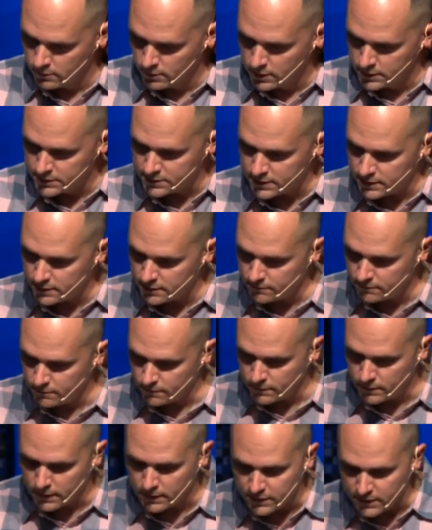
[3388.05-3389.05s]
See,
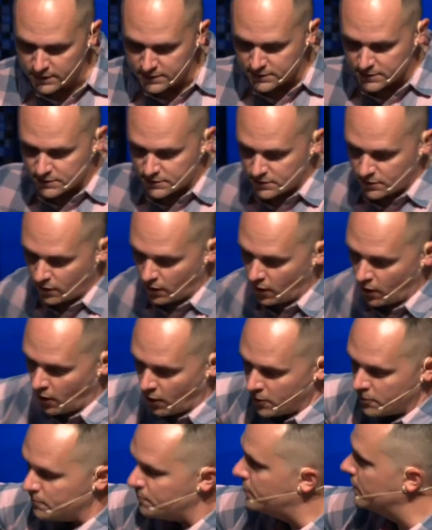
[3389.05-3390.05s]
this is the
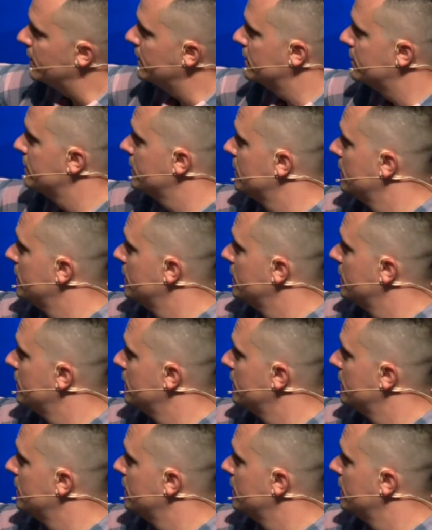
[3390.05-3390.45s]
heartbeat